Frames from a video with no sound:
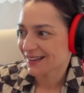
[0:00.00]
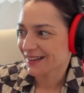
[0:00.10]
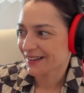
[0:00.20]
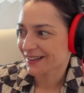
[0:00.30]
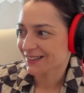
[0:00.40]

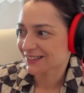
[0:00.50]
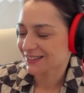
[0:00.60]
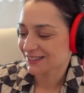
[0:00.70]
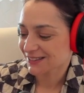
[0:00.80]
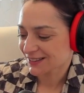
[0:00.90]
And
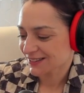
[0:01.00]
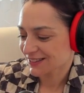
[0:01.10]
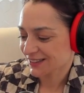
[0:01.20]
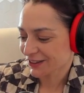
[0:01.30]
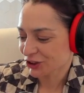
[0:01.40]

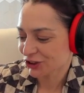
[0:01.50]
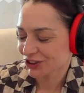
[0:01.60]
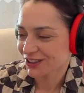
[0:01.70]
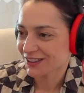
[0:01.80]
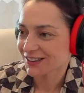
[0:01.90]

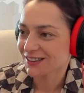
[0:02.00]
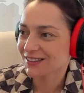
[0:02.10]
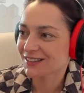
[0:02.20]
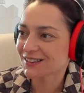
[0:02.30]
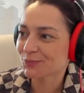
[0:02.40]
such
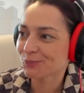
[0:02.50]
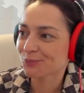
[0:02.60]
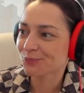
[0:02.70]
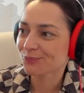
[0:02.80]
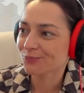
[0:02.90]

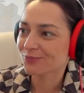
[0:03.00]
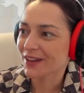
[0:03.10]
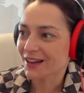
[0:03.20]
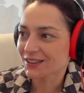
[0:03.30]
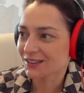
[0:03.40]

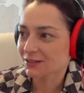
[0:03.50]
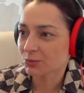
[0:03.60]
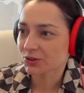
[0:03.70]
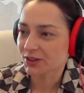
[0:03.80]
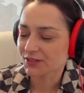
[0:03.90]
tactical
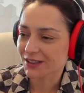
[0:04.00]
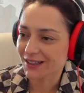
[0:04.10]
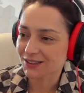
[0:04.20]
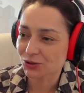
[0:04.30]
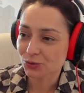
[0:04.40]
motives
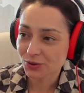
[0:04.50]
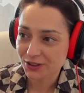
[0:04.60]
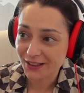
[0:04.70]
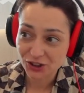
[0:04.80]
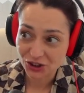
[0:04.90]
as rook
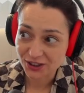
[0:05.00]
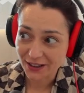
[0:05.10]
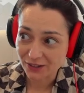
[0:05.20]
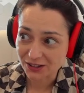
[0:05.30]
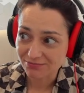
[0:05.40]
takes
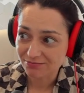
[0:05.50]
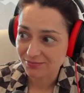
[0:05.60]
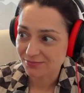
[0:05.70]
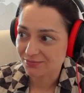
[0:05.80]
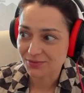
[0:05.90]
g7,
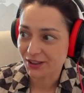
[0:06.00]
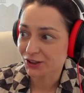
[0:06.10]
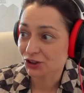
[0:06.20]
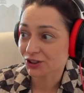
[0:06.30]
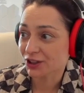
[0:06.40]

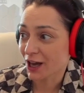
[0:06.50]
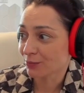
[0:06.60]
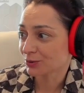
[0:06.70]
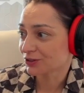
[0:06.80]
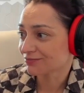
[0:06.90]
they just
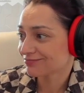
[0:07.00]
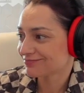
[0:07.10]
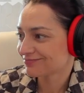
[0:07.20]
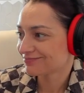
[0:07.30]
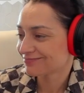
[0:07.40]
happen,
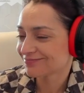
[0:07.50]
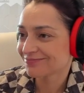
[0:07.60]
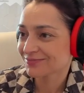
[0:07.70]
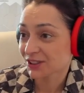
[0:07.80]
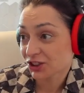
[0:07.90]

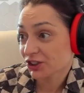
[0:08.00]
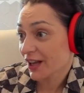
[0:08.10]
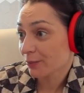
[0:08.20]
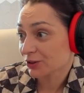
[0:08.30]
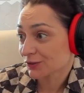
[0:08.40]
they just
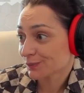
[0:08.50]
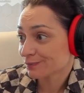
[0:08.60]
happen.